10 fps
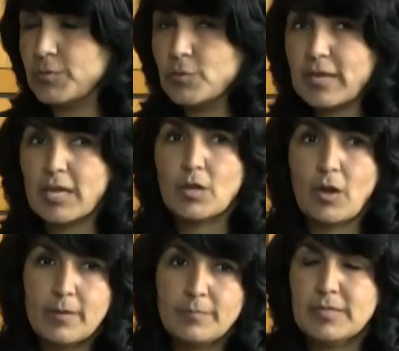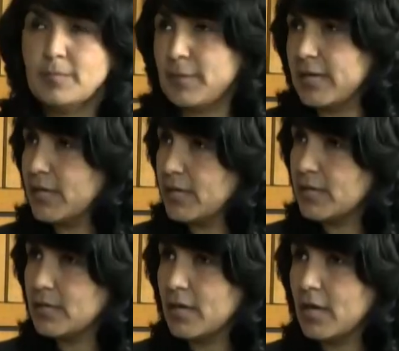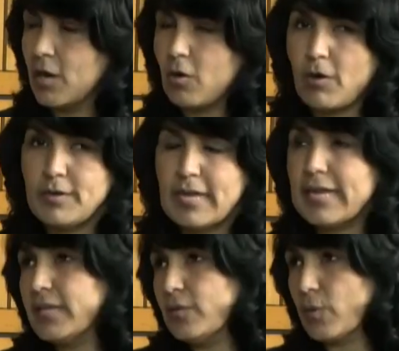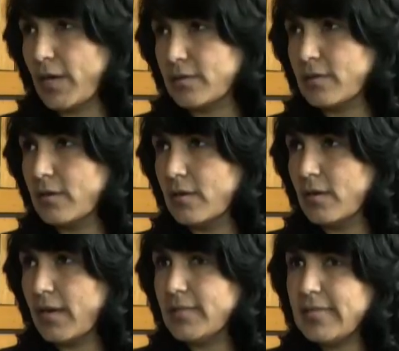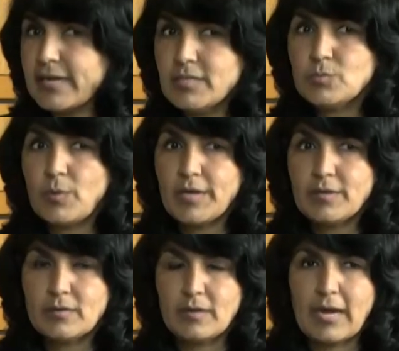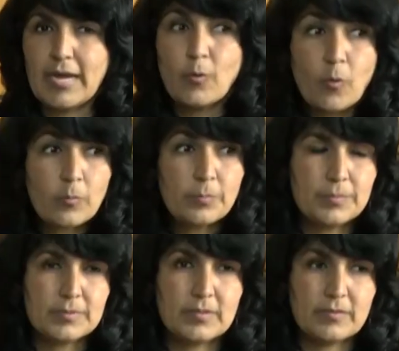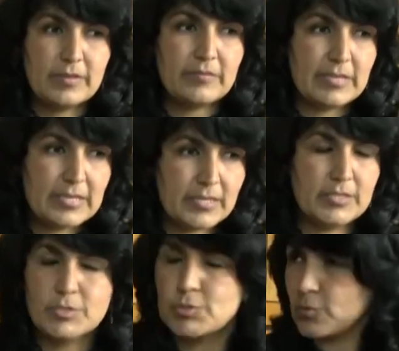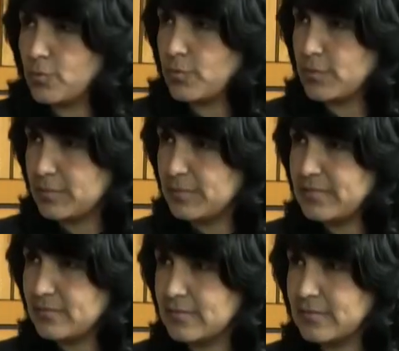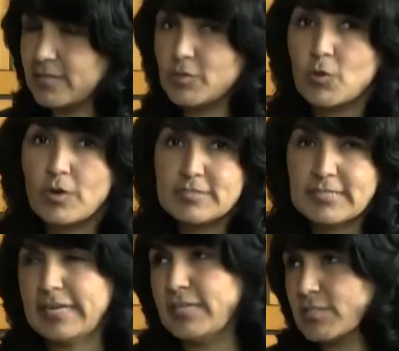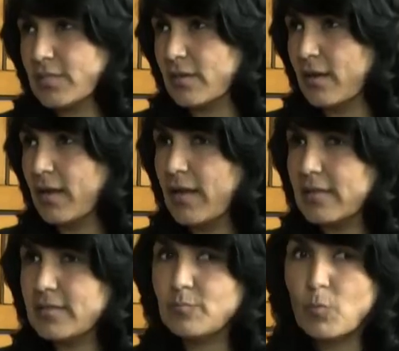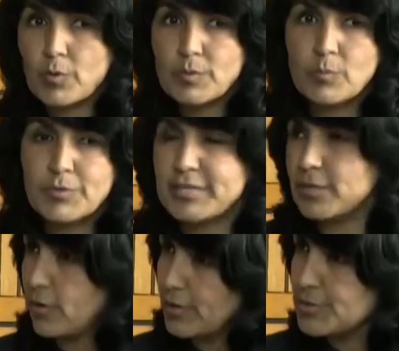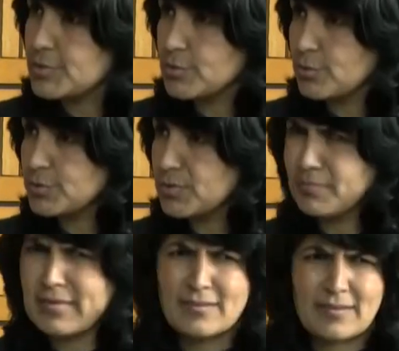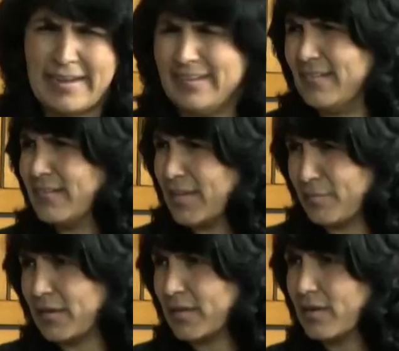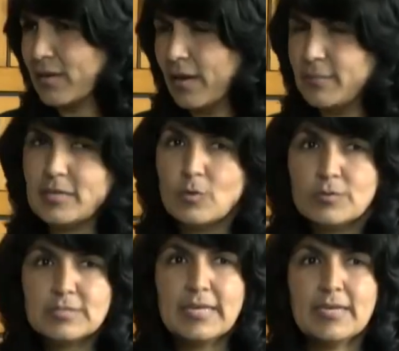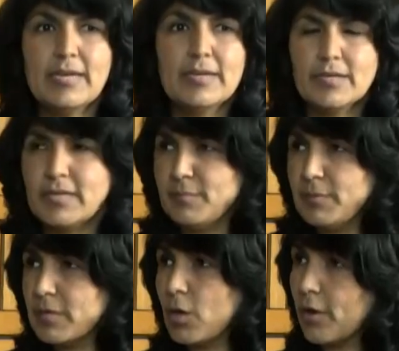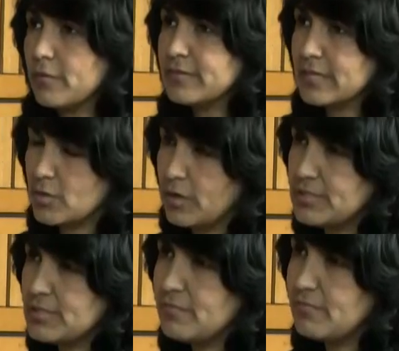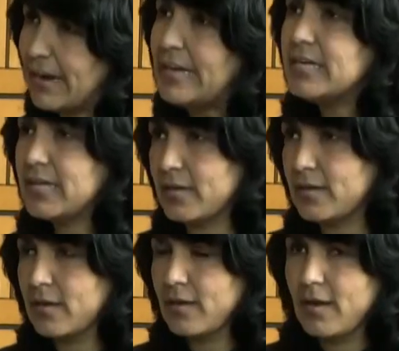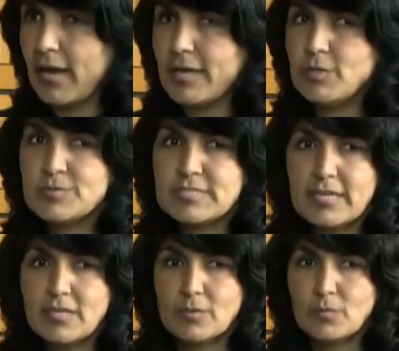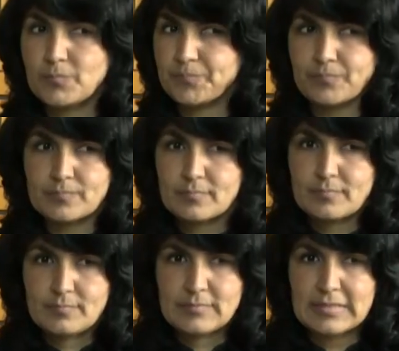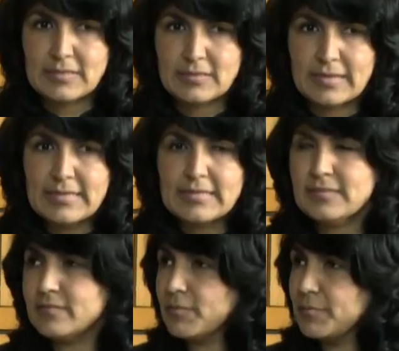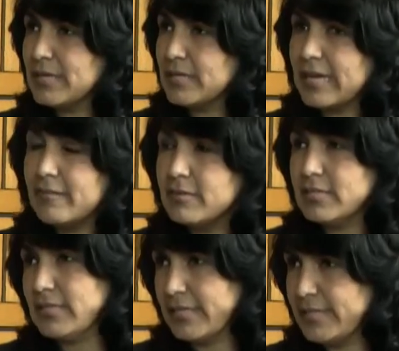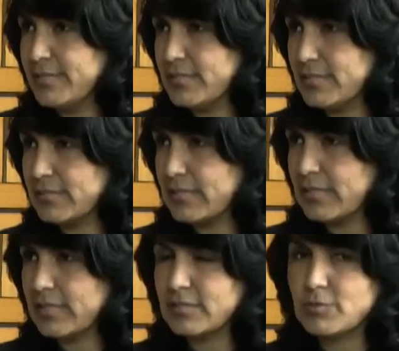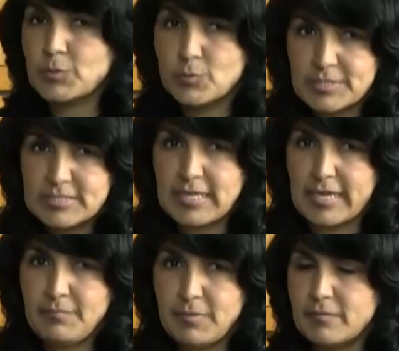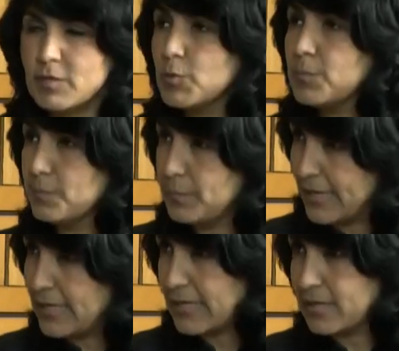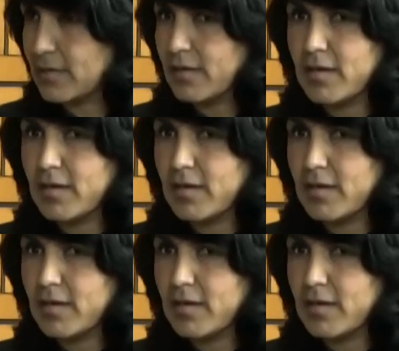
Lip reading: You cannot be dependent on anyone. And that is what I hope that when we did this show at Beating Great, it draws attention that more and more technology solution, be it an entertainment. I mean, it looks like an entertainment, but a lot of technology went in. And you said, you know, rightly that we built everything indigenously. It took us time, but we could make it.